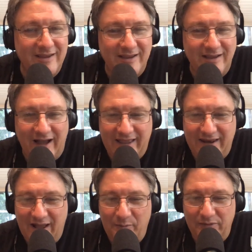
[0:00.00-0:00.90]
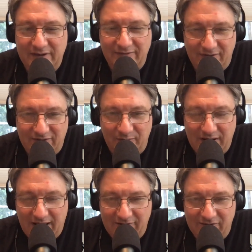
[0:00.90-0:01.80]
I cannot believe that somebody
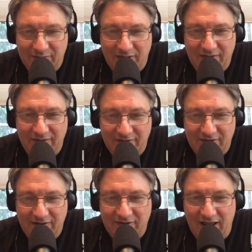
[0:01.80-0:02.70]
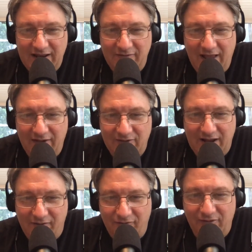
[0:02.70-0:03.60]
actually made this, and even has like
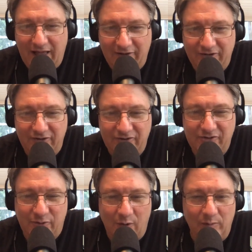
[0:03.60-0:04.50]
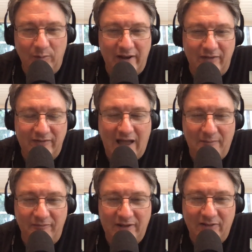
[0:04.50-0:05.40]
a flashing strobe light on the top
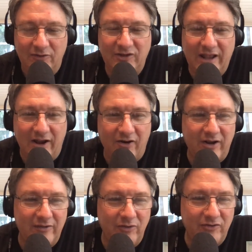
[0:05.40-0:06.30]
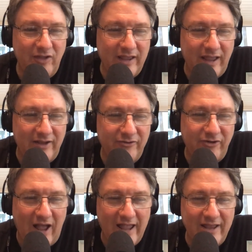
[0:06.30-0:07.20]
of it. It looks like a
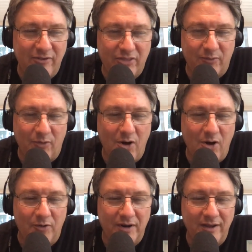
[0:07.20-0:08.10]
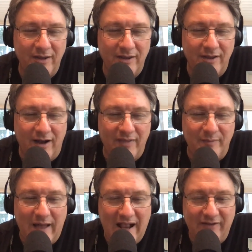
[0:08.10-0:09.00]
giant throne on the
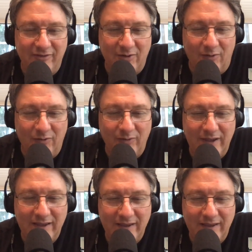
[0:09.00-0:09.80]
back of a Goldwing.